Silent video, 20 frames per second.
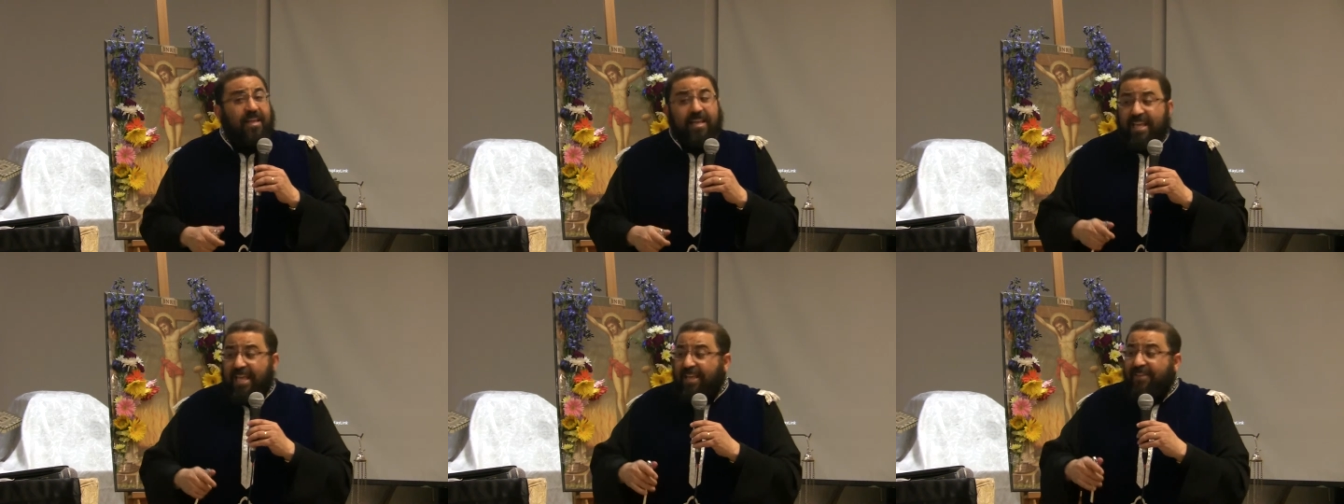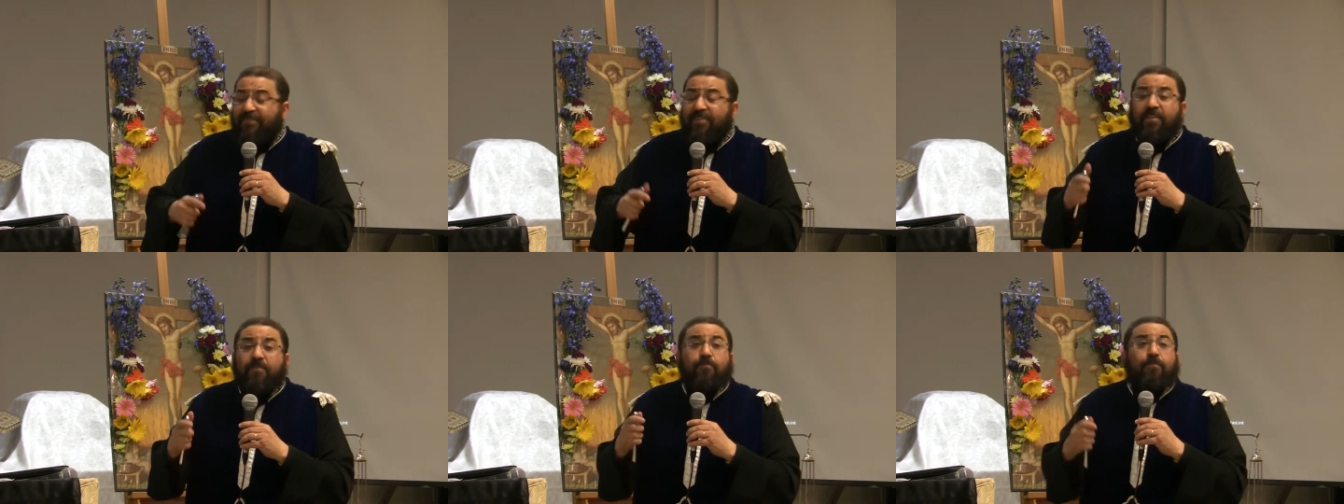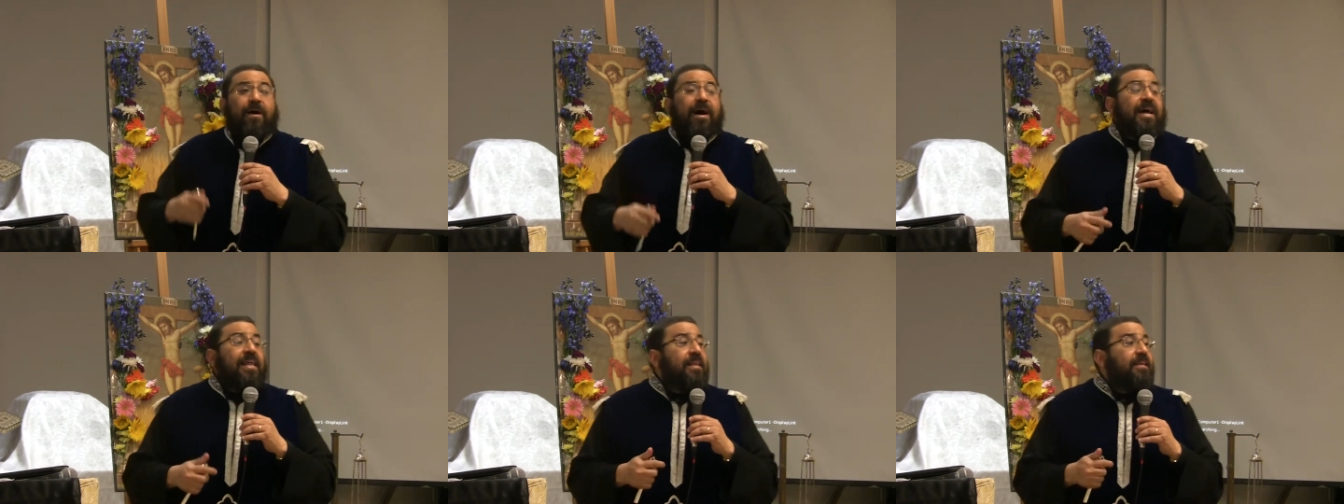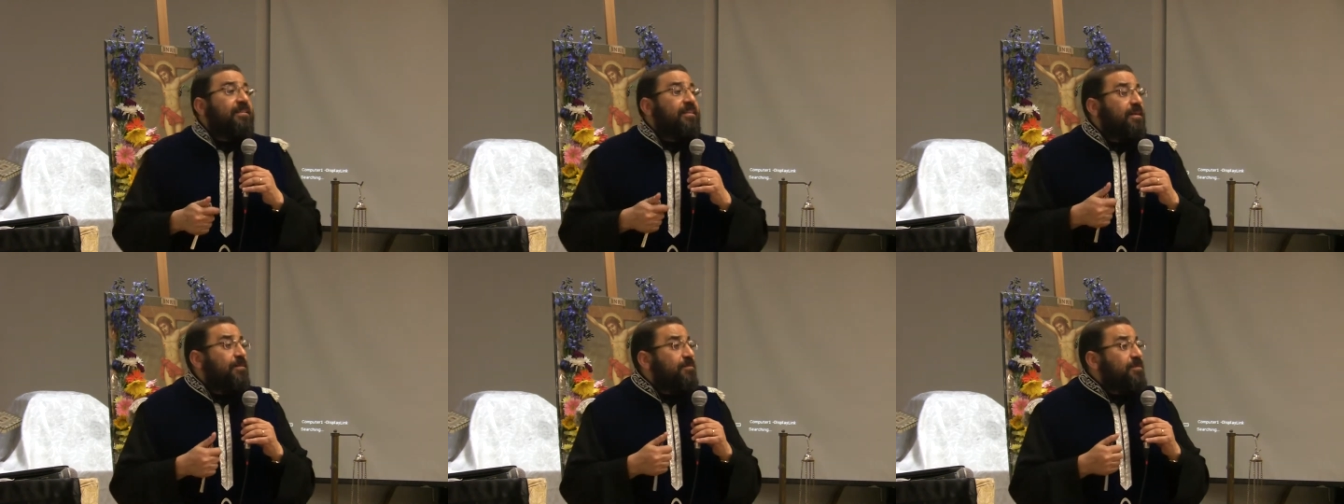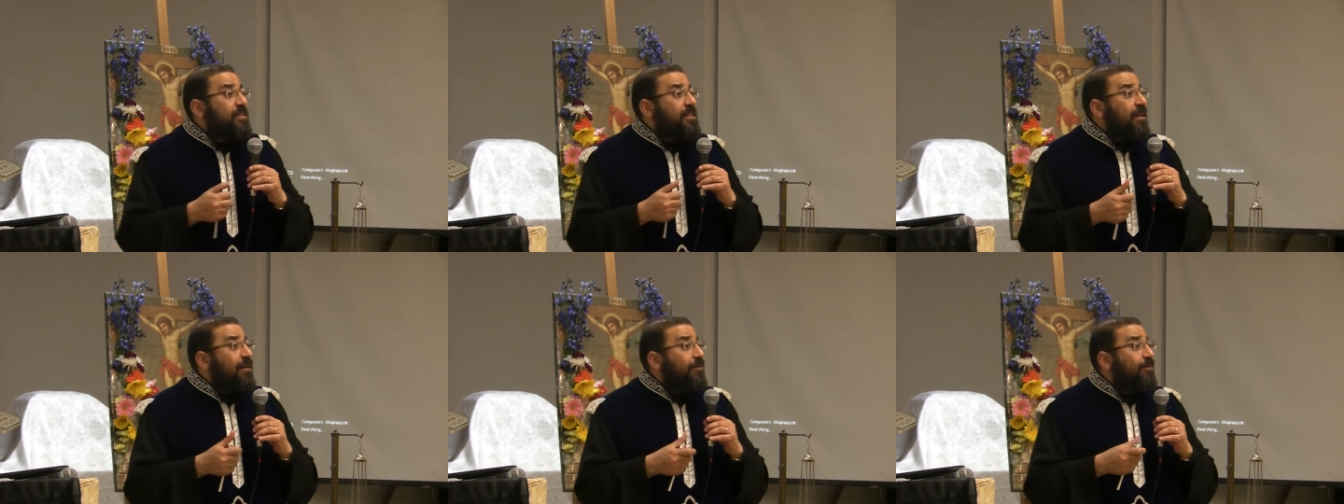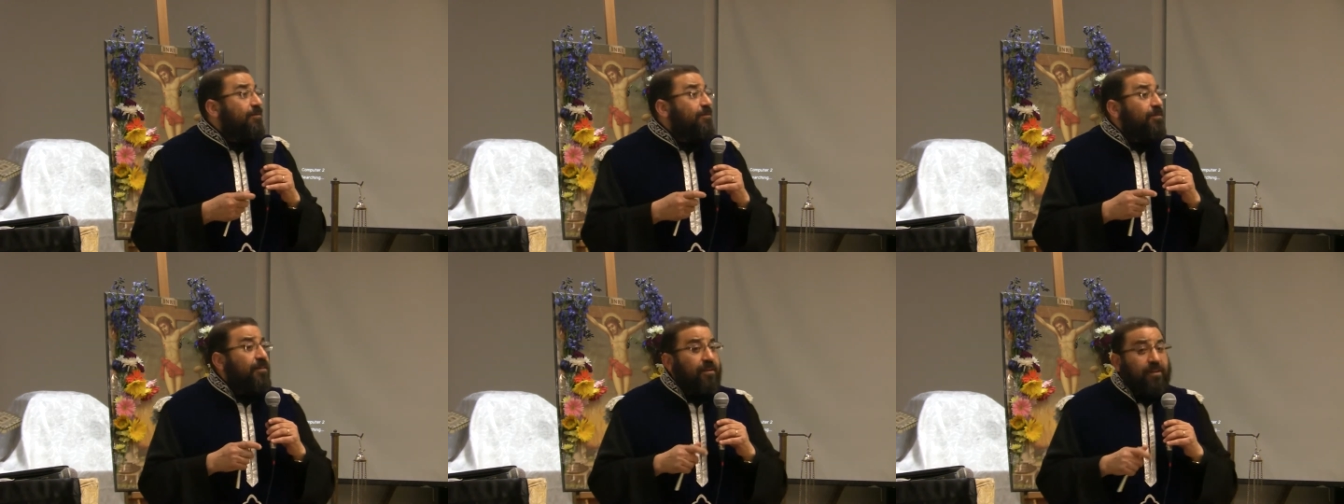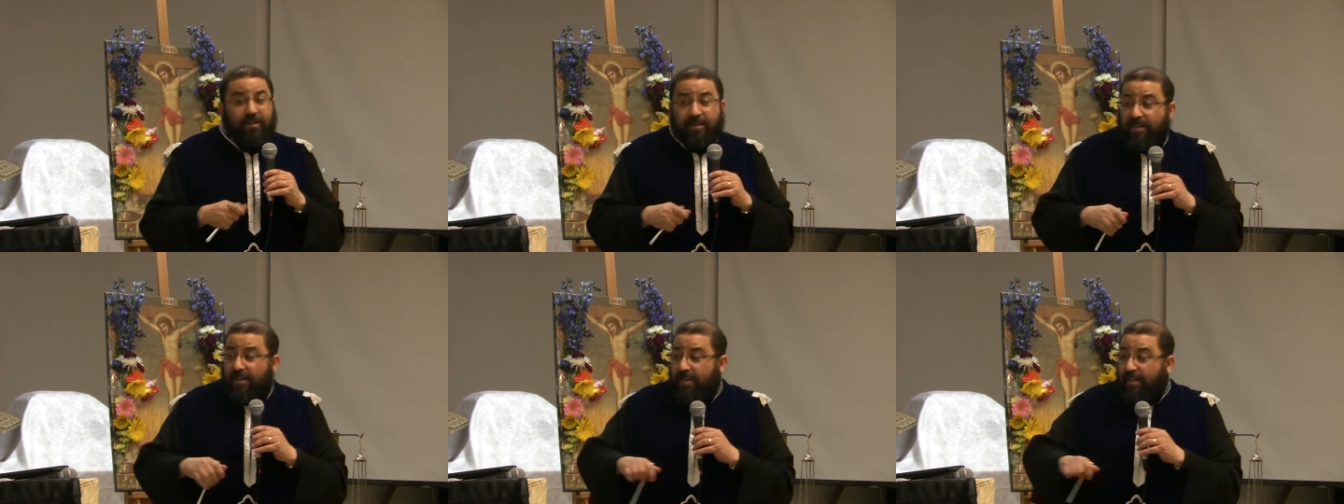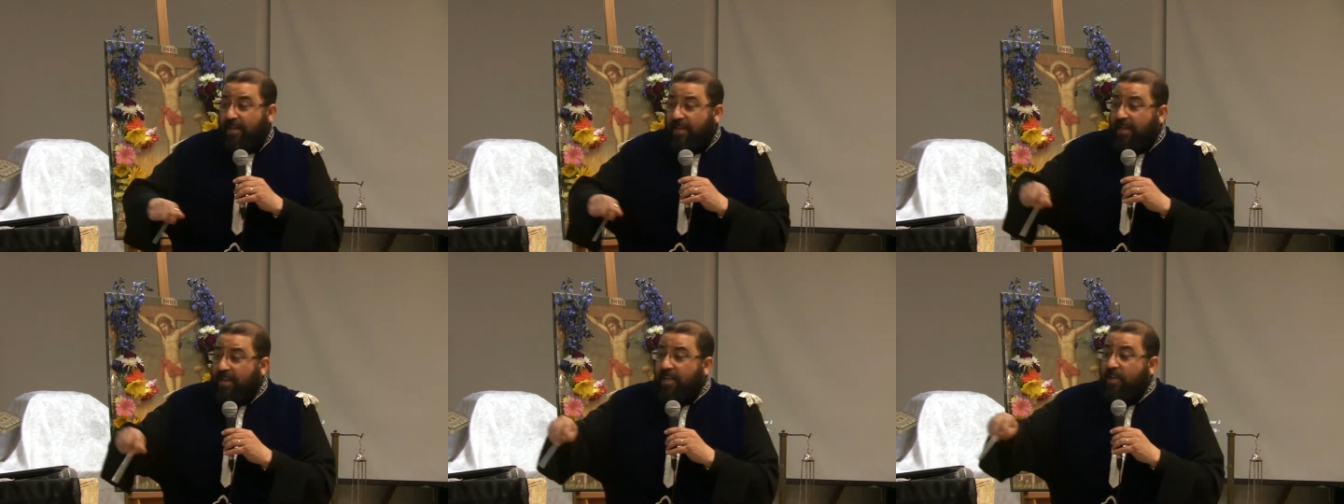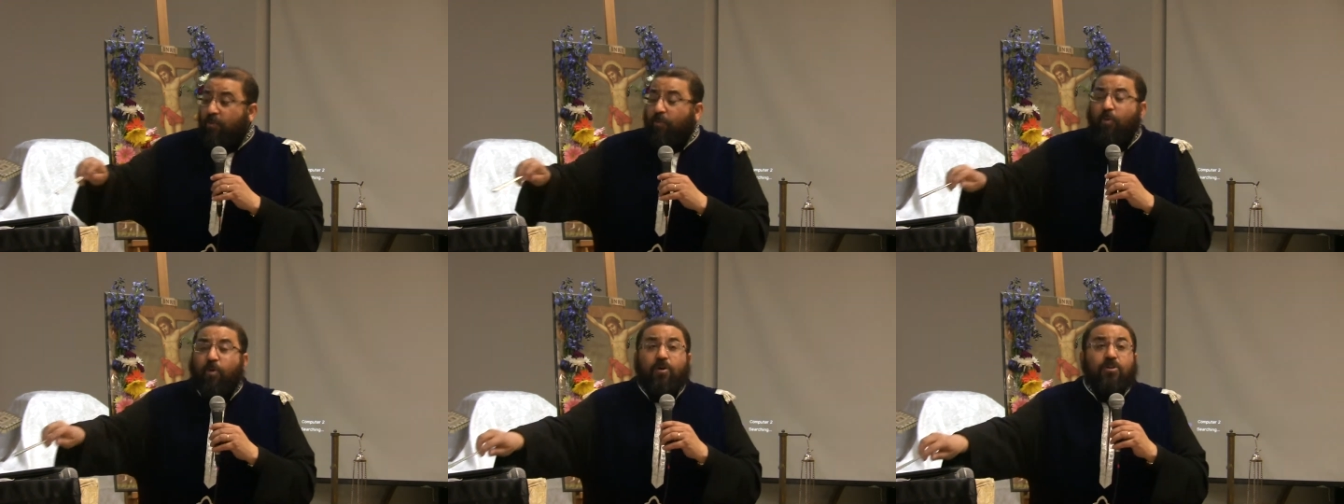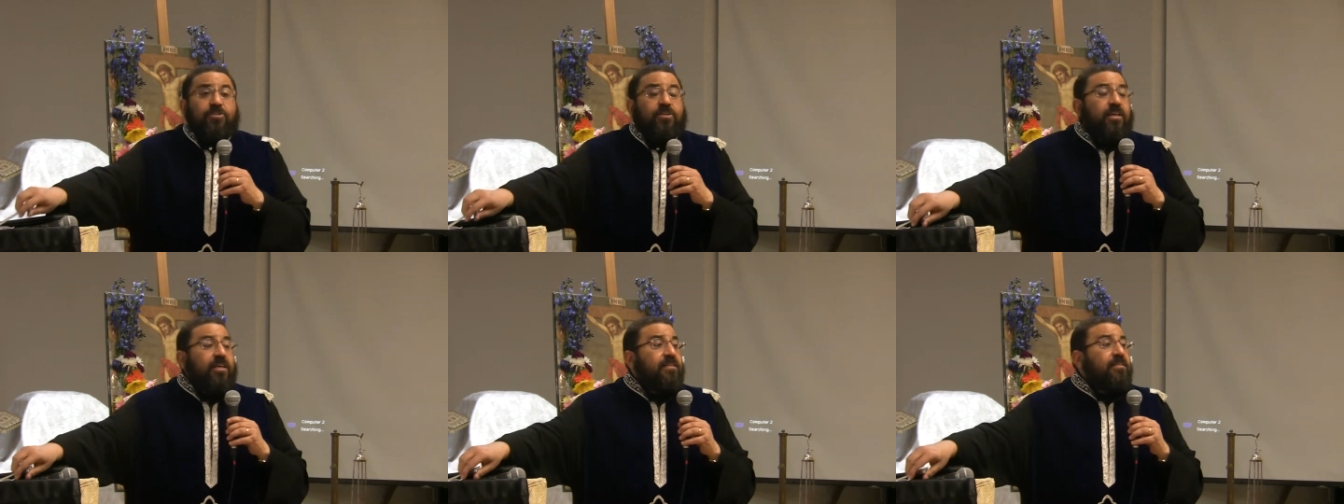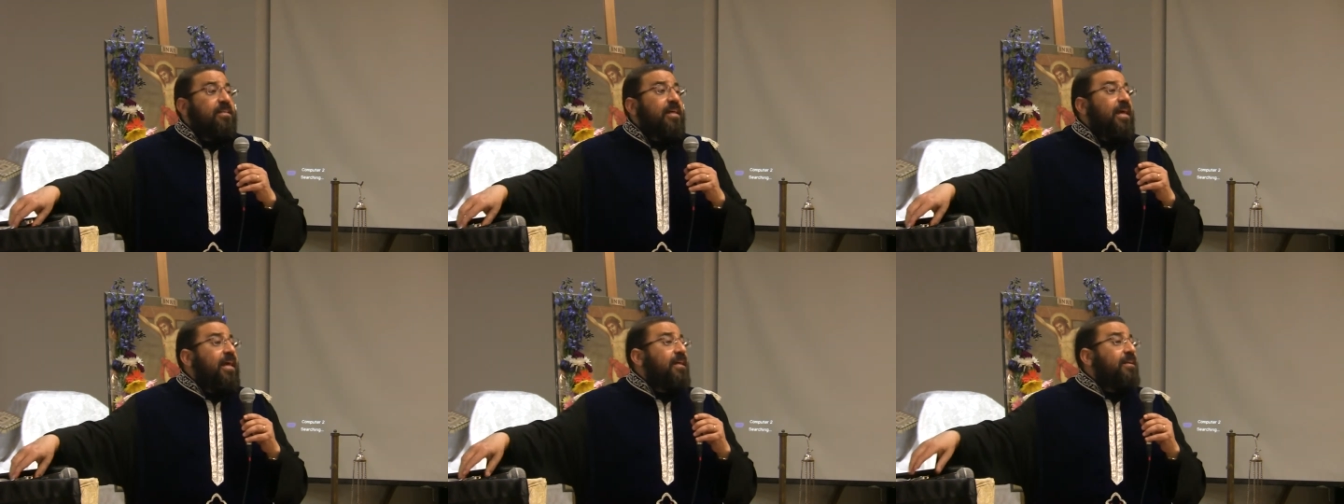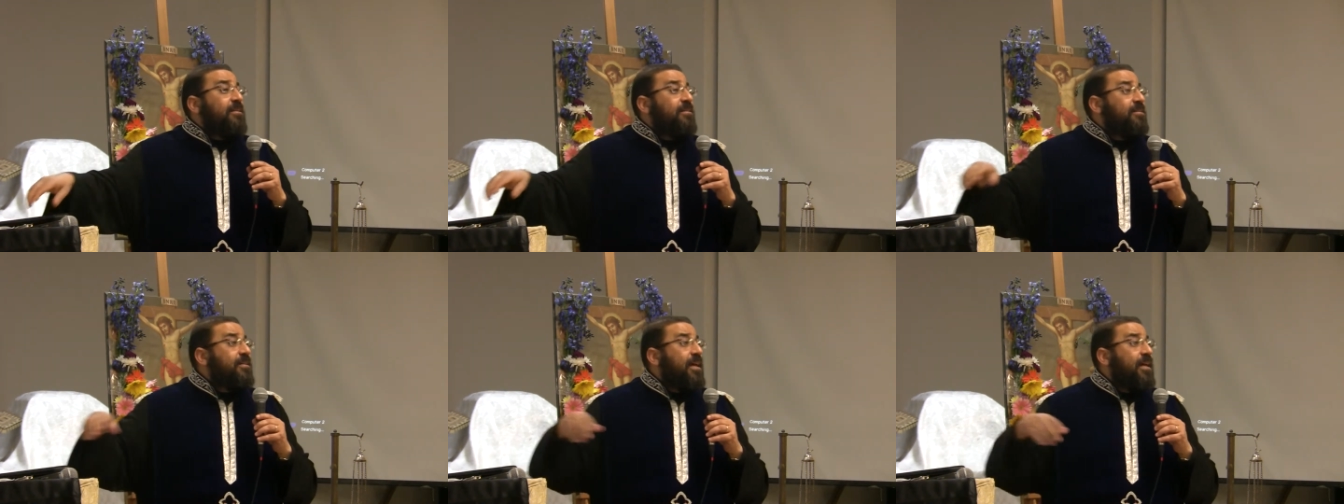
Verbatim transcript: Even Pilate himself, he washed his hands